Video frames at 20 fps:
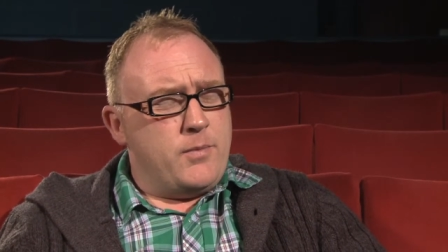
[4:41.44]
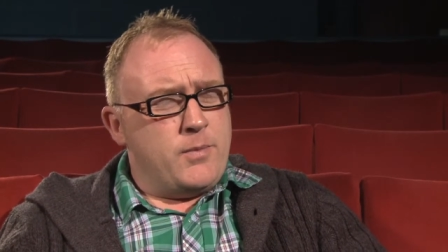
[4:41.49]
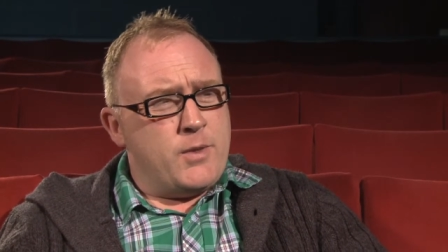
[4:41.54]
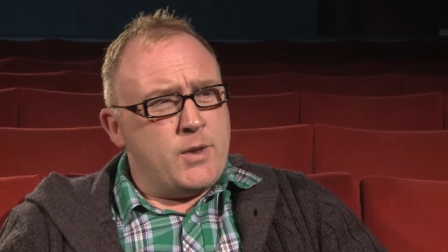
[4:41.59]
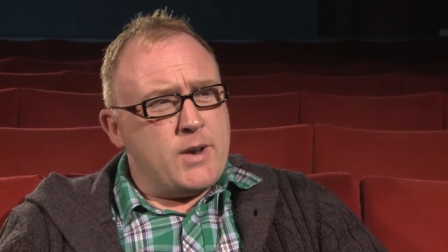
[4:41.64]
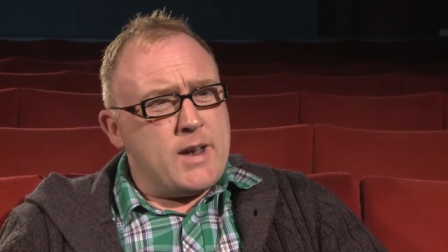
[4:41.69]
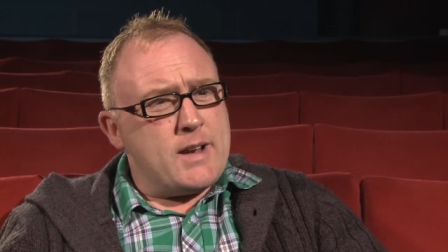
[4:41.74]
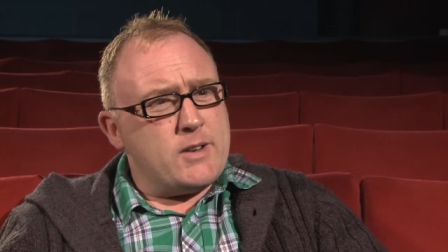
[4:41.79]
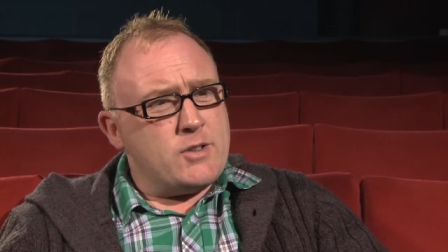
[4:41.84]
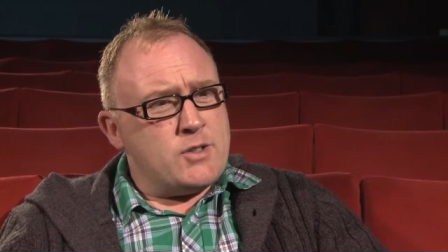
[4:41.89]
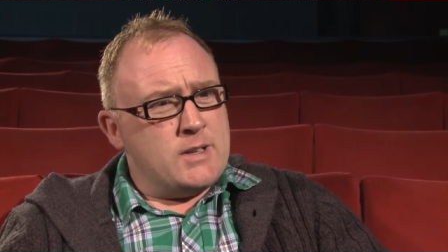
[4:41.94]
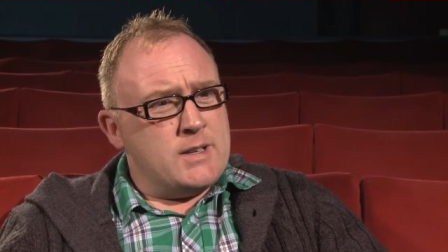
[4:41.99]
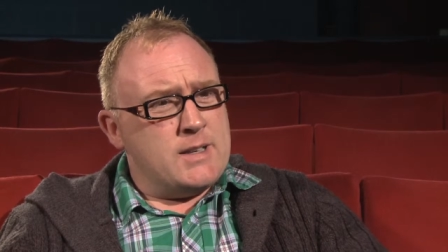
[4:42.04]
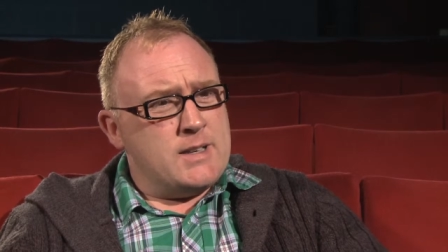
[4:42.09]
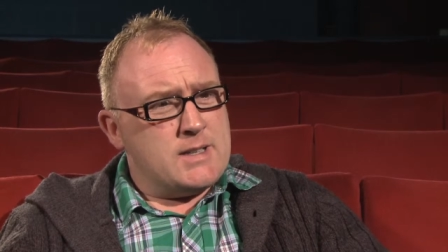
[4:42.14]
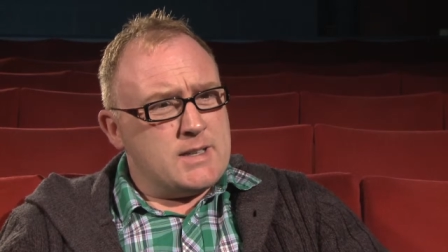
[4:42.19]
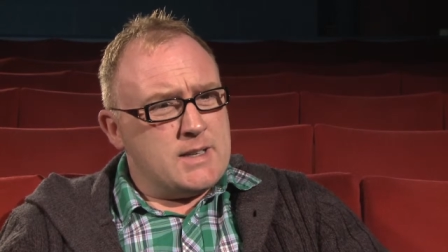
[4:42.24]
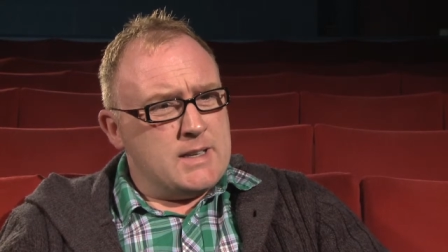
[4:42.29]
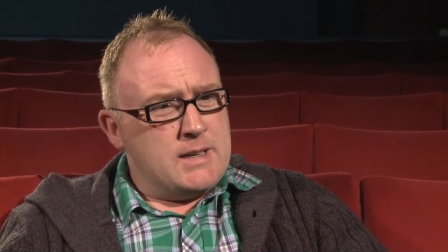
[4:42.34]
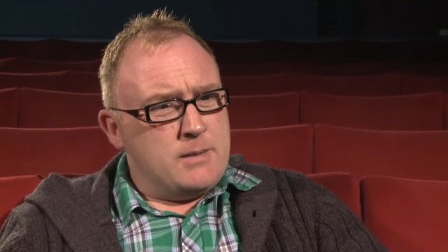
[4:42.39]
that actually
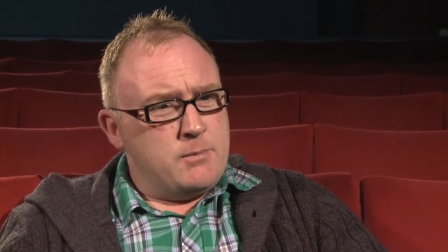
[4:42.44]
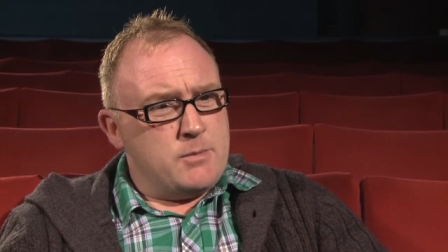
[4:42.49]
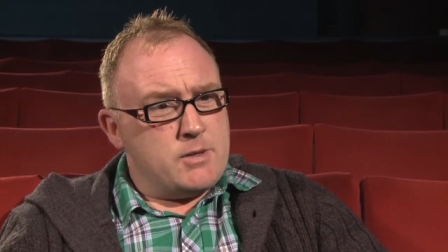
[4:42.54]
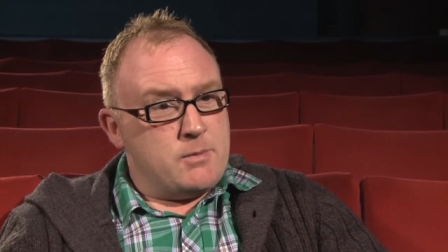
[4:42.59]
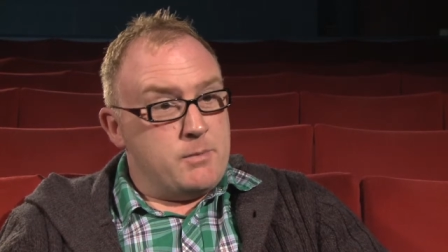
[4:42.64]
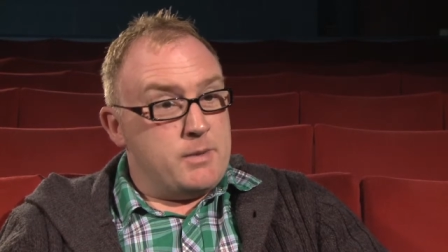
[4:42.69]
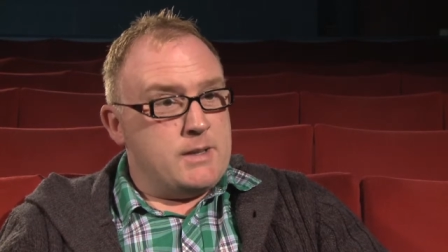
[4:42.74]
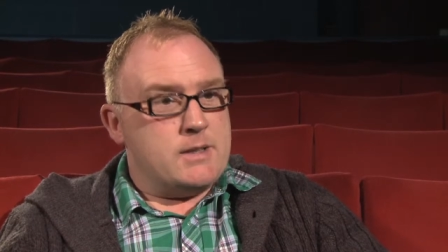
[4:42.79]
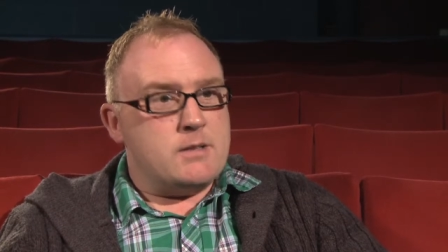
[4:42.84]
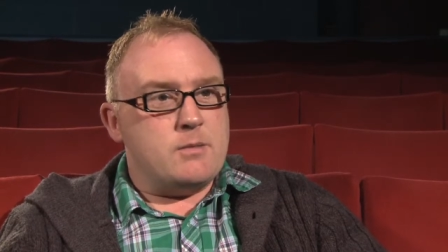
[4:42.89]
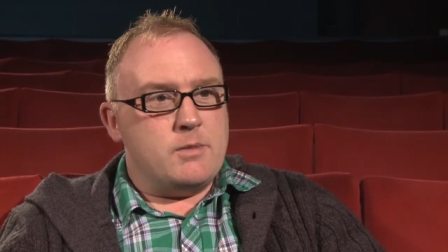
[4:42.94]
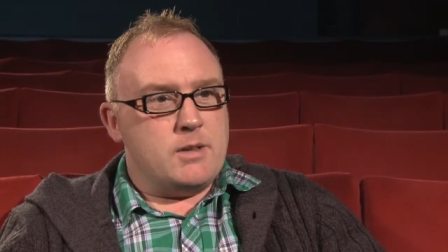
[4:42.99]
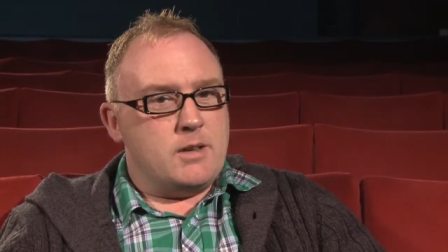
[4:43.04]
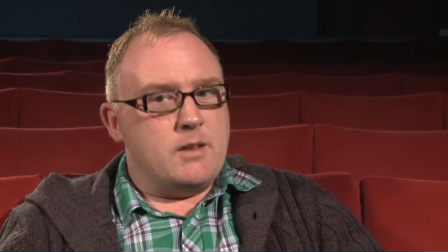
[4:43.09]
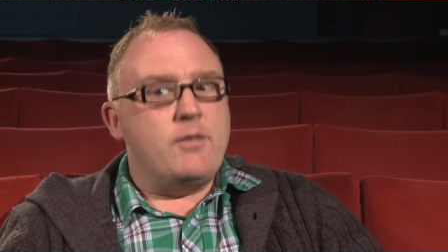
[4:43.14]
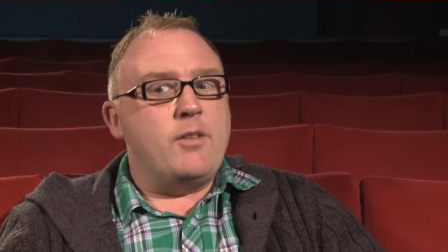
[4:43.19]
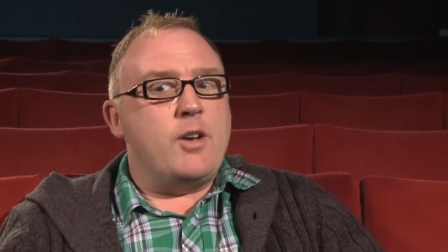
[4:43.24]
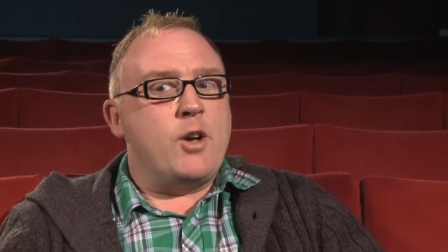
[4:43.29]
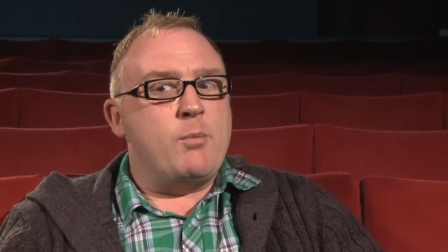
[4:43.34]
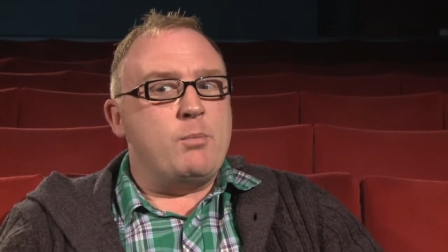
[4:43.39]
seemed to be something
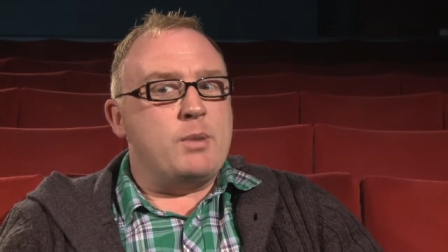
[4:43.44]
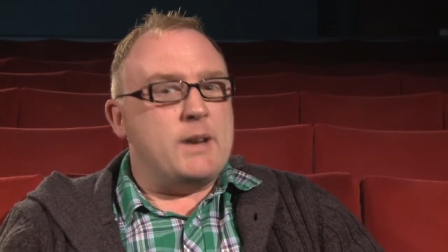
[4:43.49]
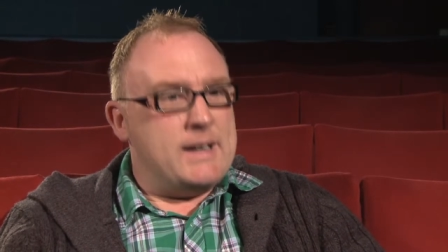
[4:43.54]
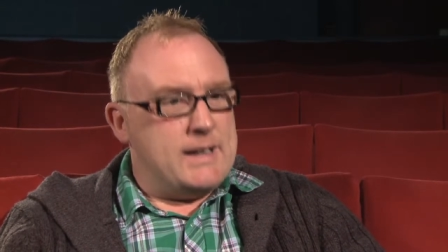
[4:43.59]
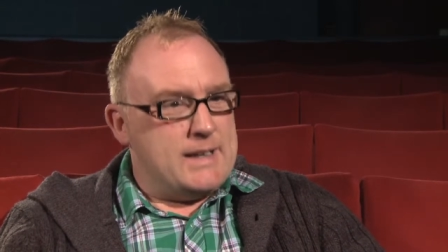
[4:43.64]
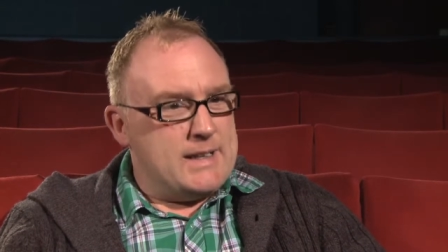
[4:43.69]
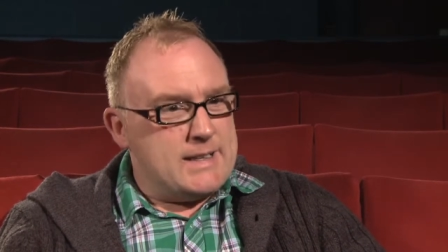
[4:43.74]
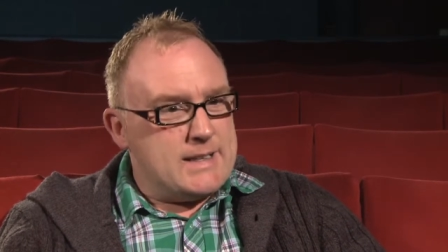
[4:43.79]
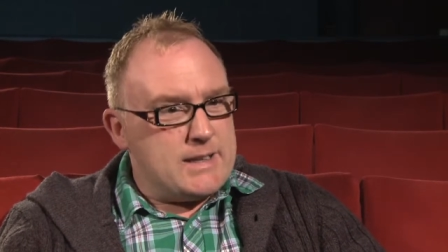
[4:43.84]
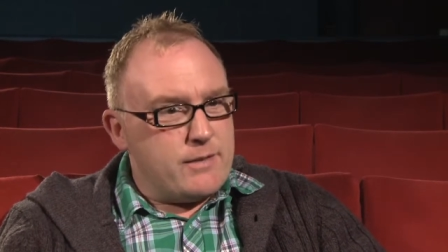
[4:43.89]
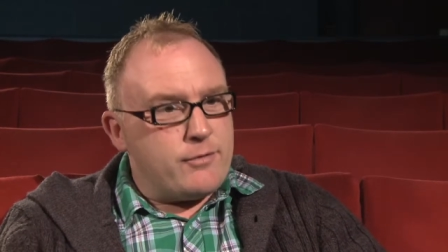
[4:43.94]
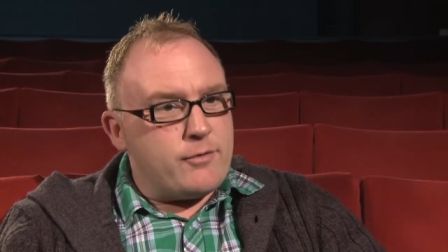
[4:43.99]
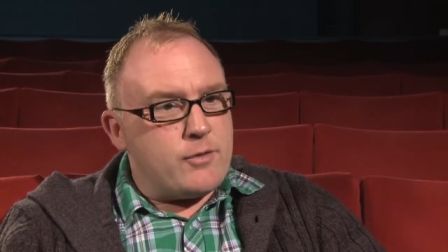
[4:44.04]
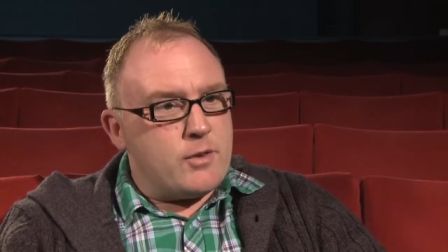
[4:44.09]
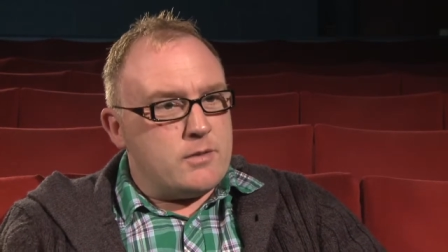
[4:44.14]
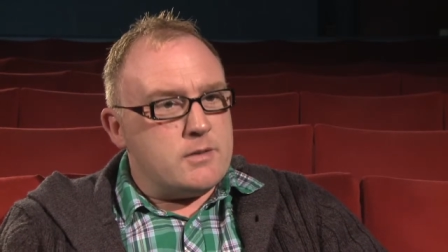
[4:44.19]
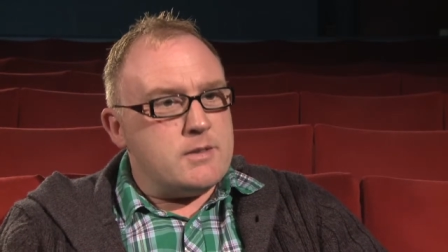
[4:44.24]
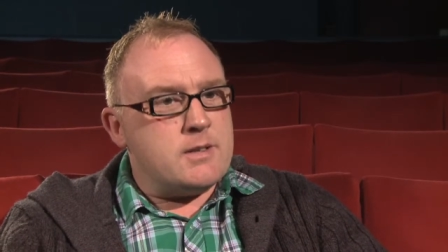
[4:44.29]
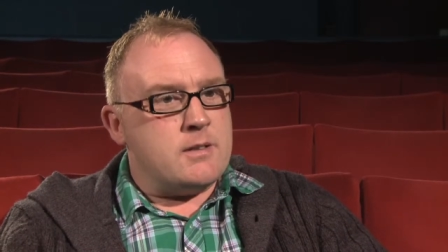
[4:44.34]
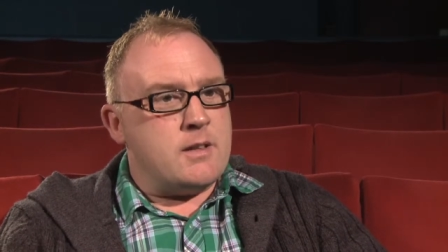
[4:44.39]
completely
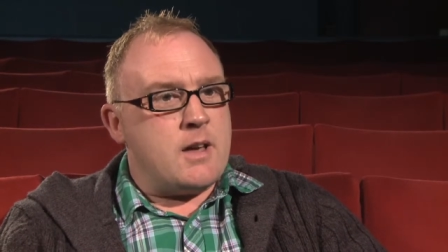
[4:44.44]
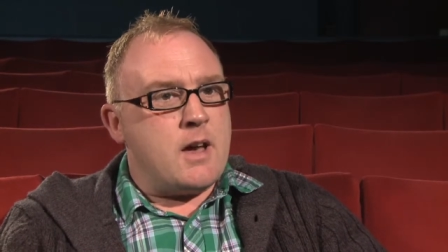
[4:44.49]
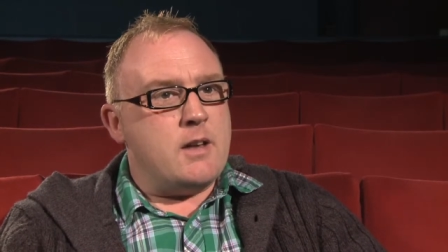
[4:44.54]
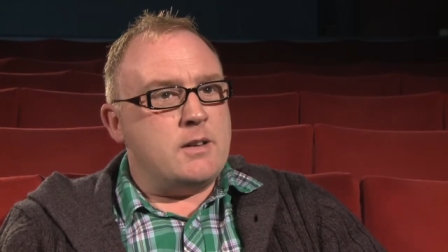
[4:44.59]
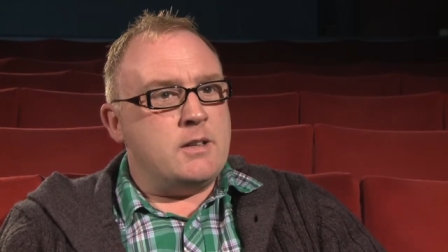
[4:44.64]
different to that.